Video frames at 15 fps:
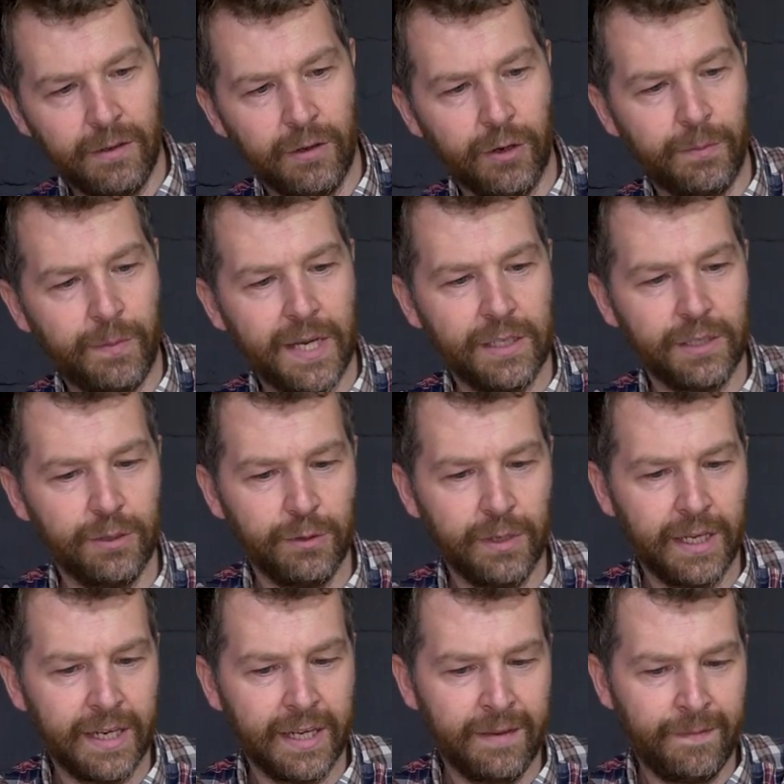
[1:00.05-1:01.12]
You've got to make sure
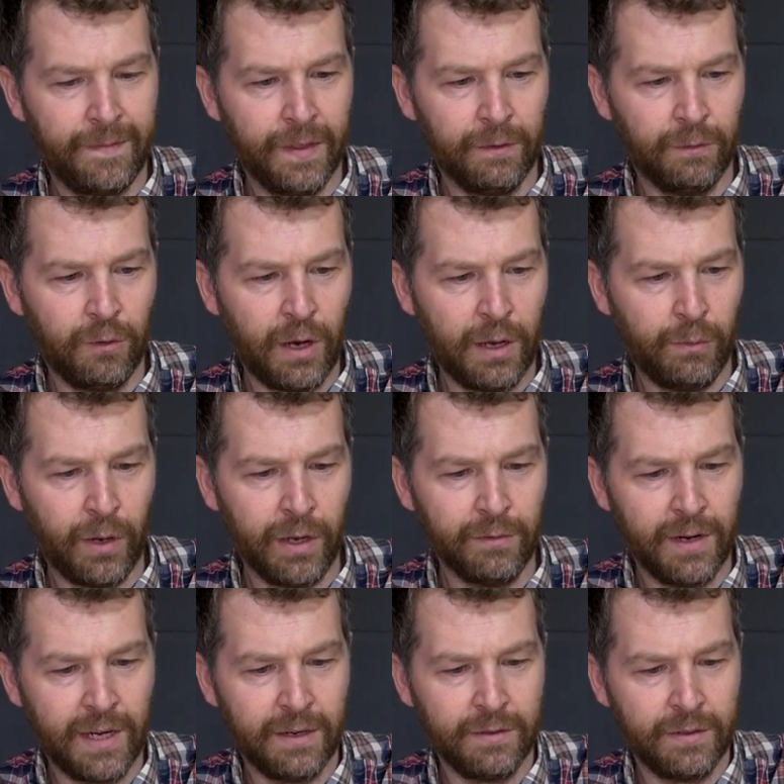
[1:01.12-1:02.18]
you get it the right way
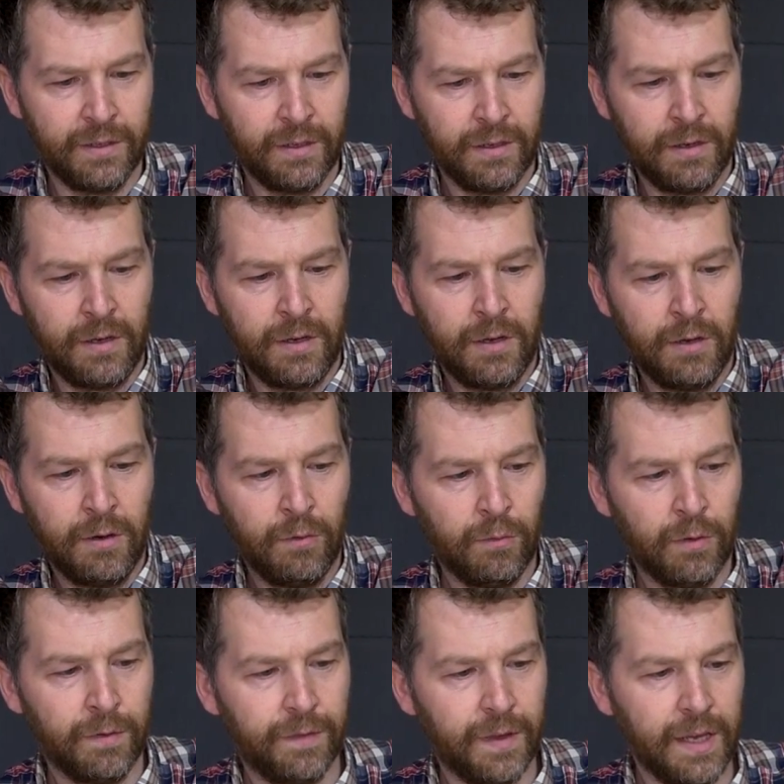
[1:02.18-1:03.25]
round
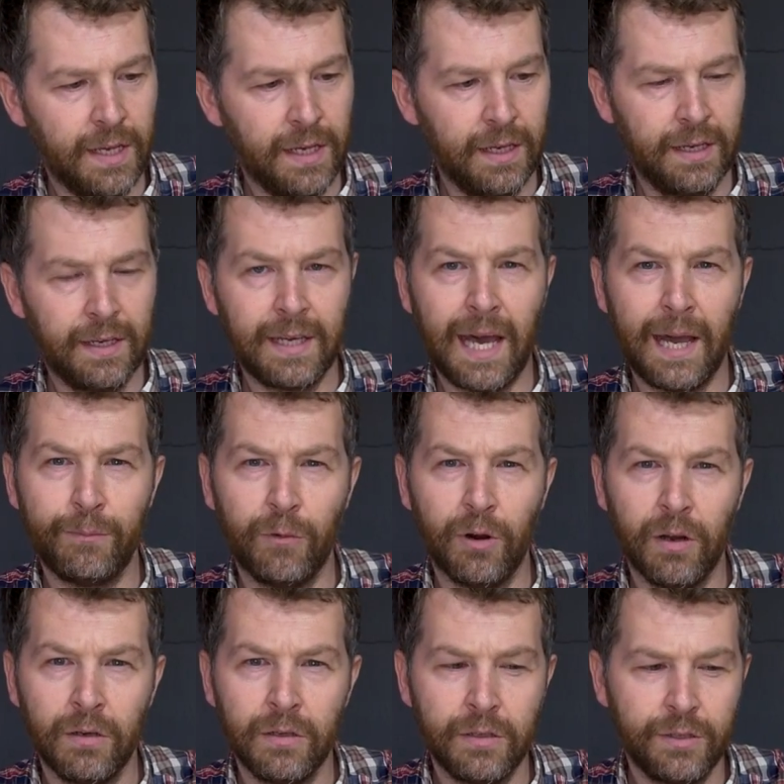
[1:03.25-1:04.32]
with the
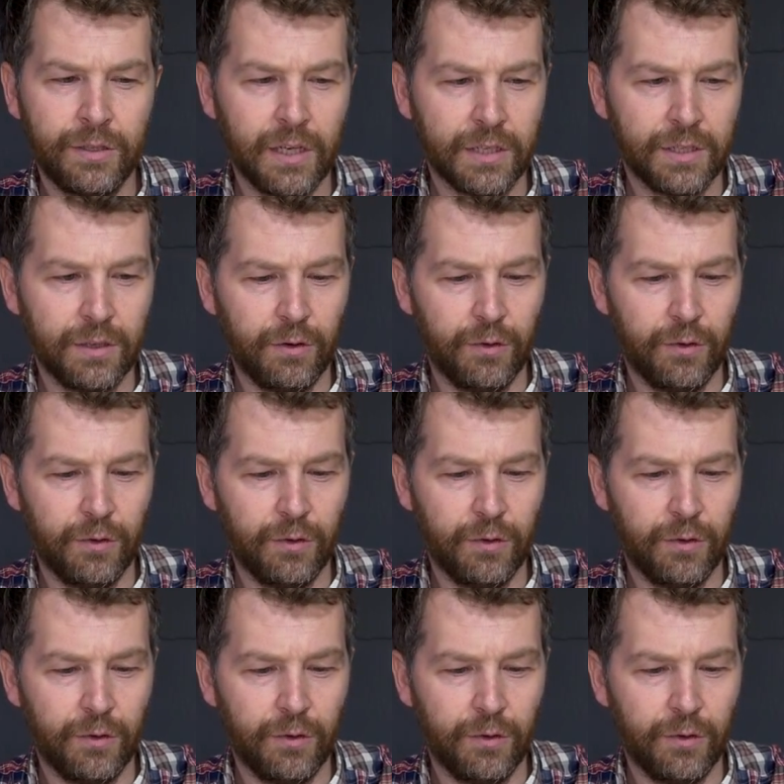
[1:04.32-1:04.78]
camera just